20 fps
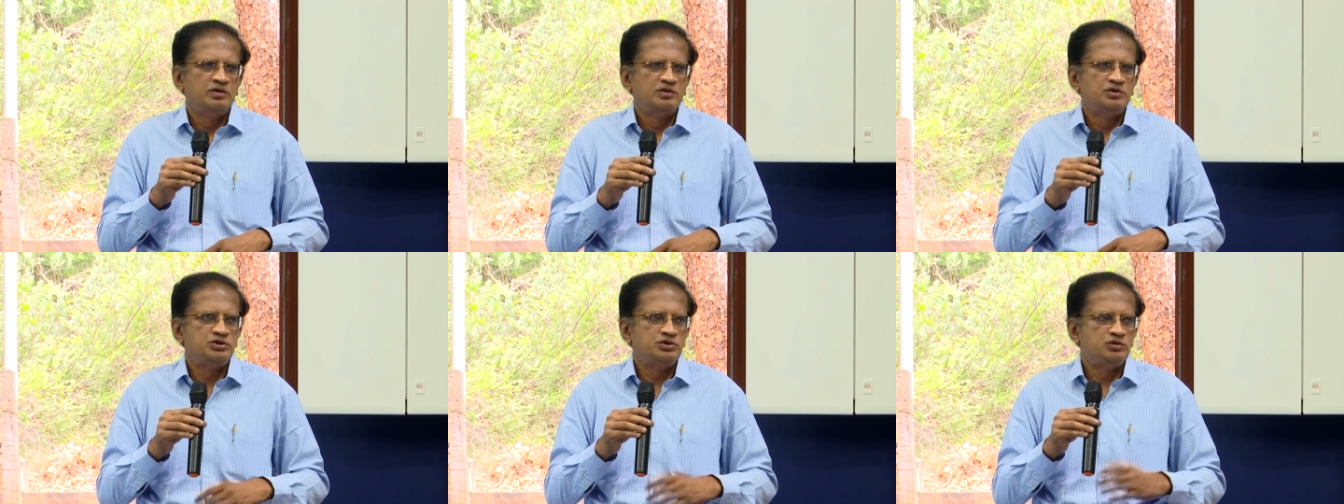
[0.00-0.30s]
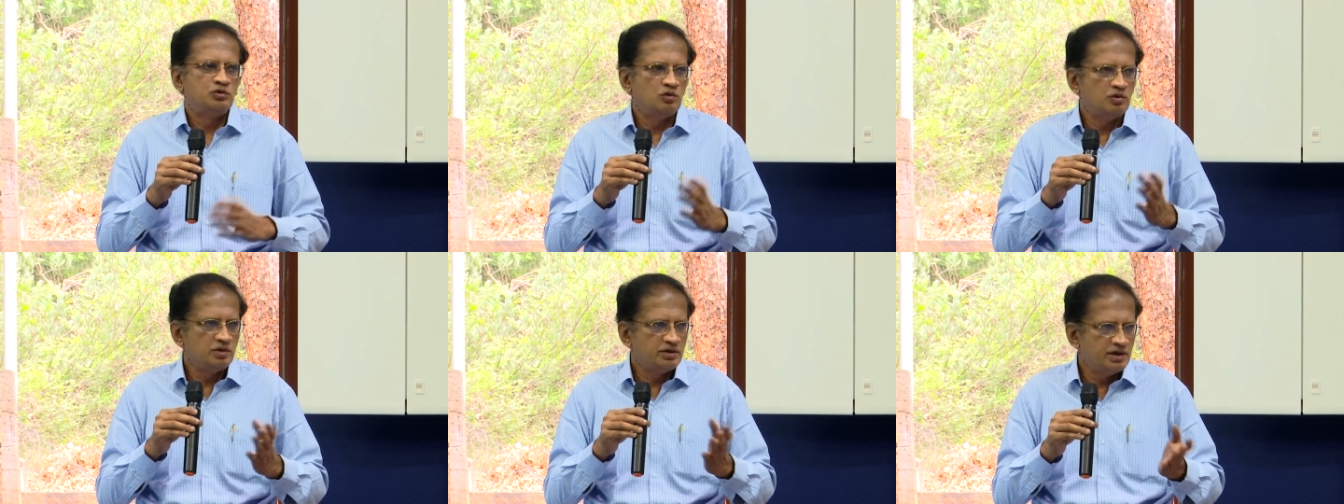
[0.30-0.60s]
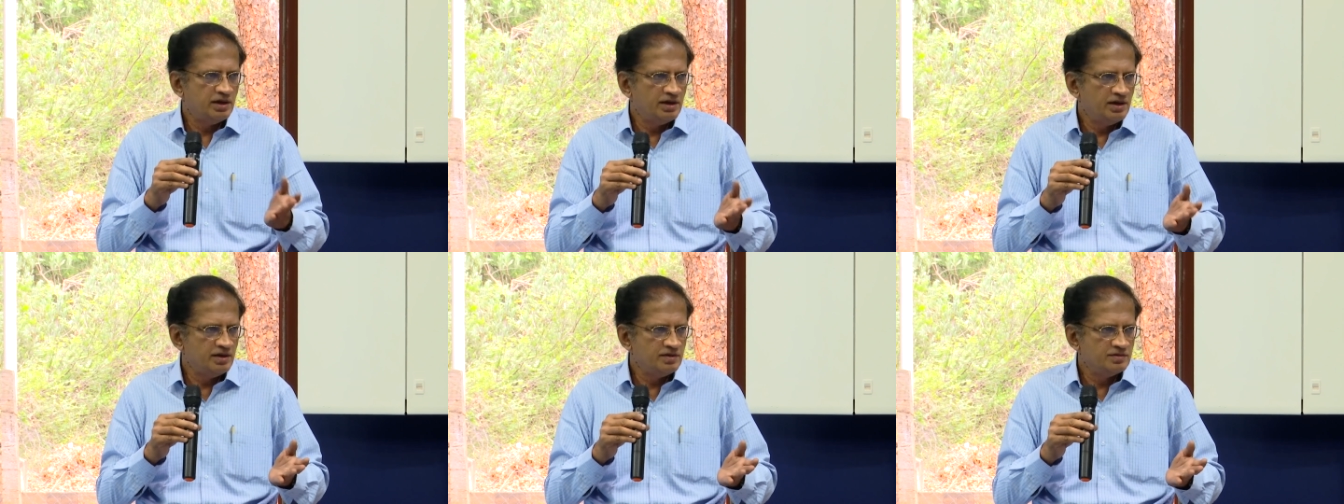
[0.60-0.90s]

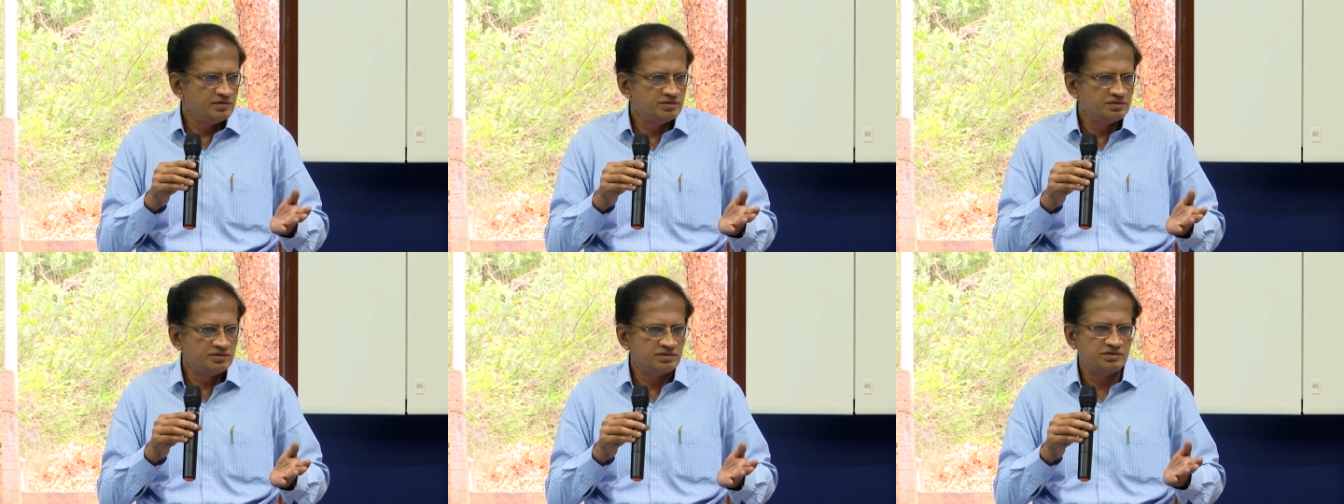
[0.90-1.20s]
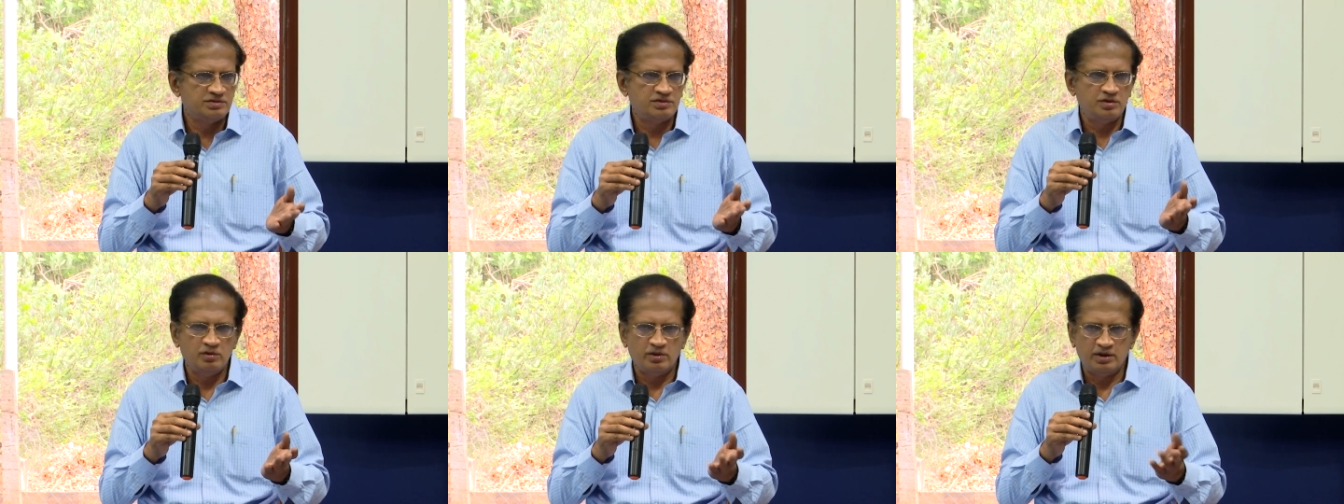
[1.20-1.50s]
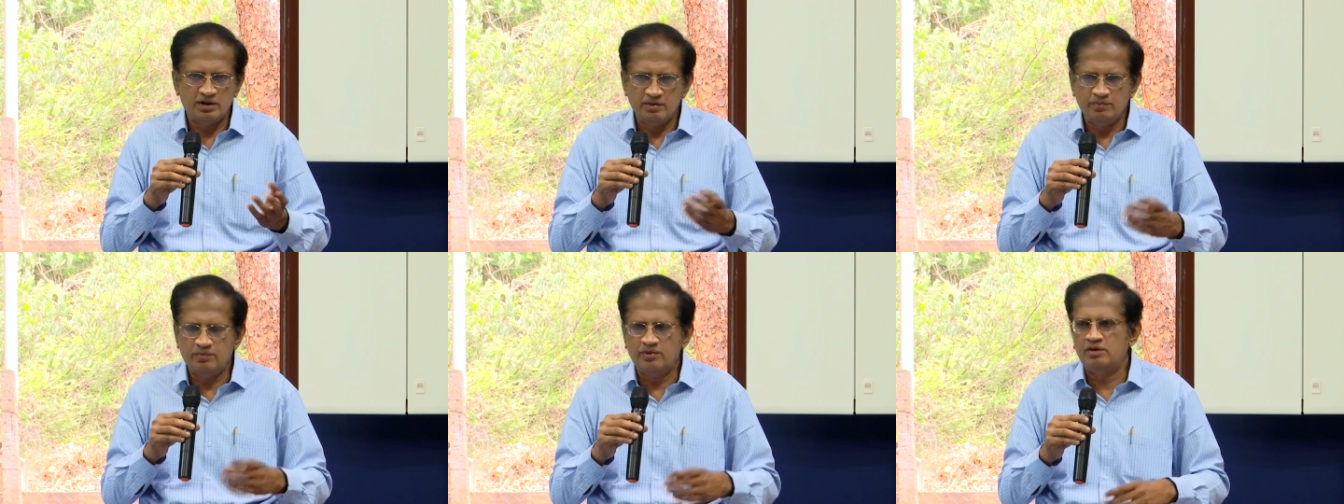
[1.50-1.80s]
showcase your
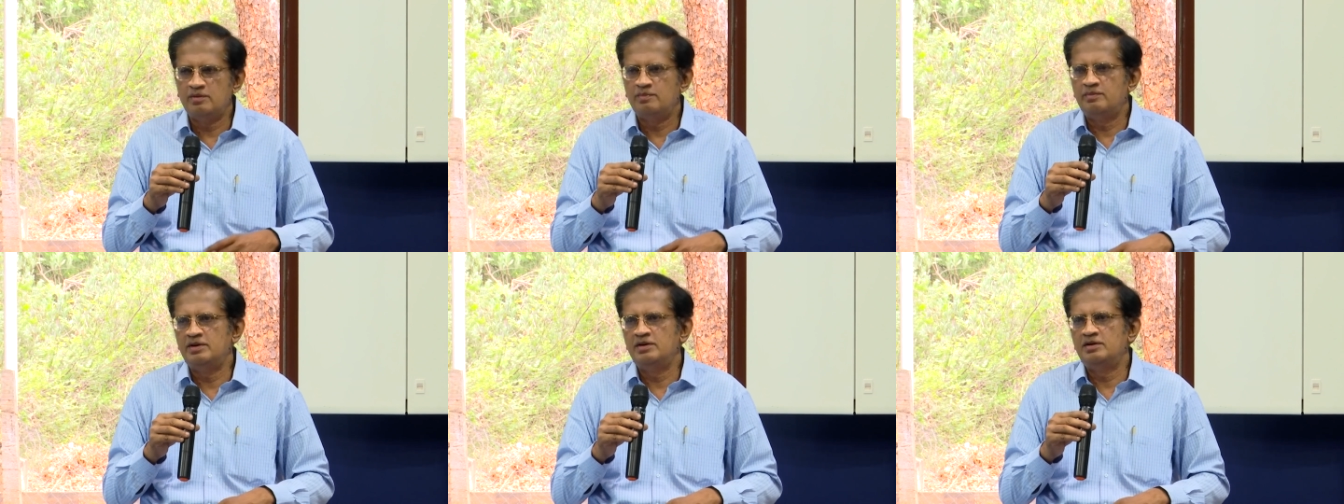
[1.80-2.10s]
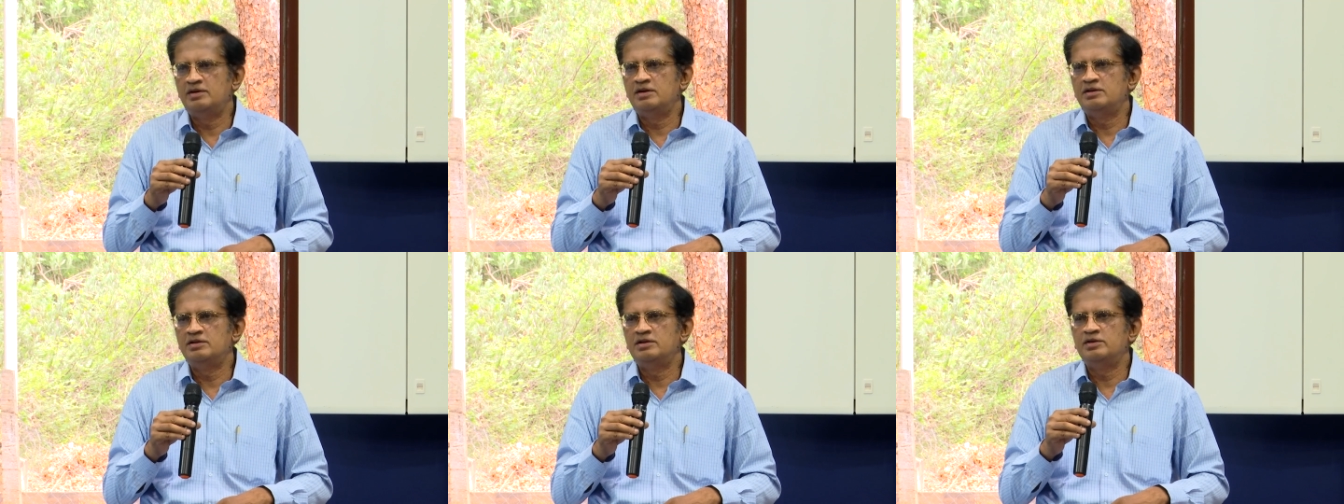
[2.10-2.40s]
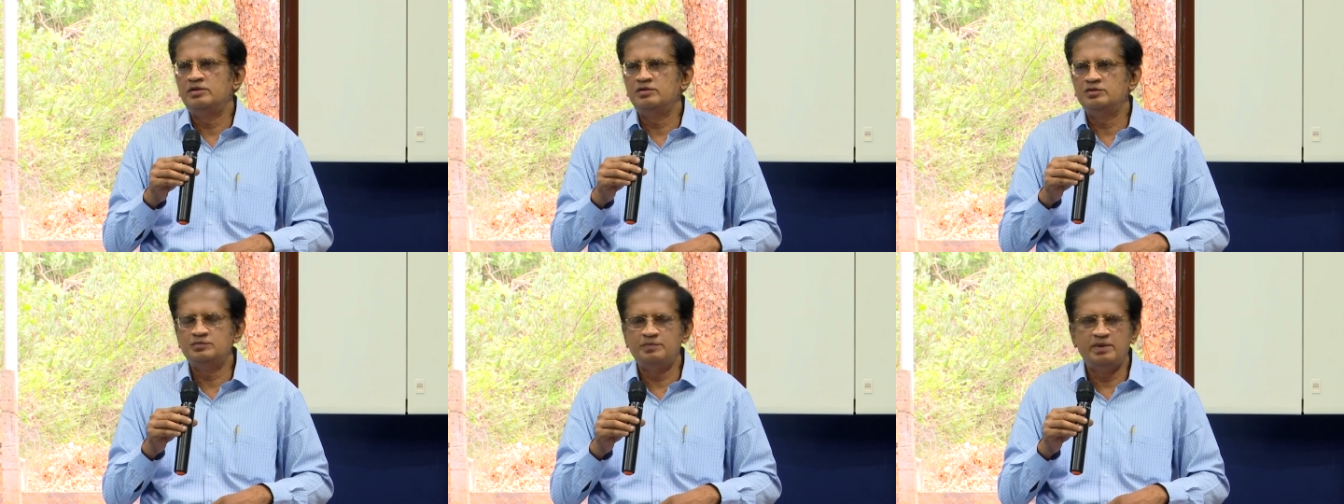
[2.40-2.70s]
department in the
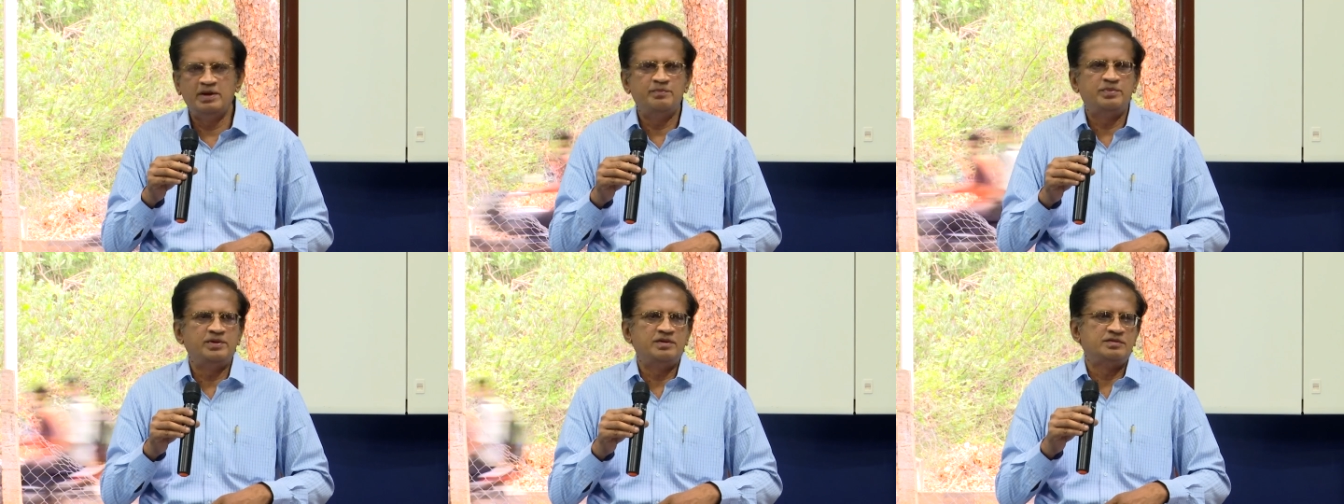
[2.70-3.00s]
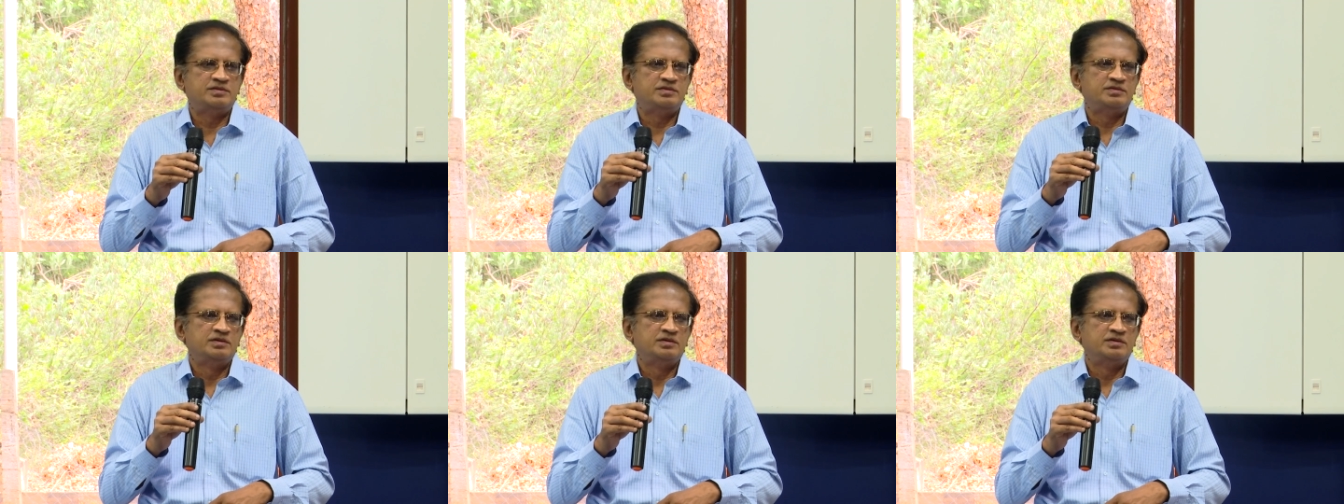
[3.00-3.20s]
newspapers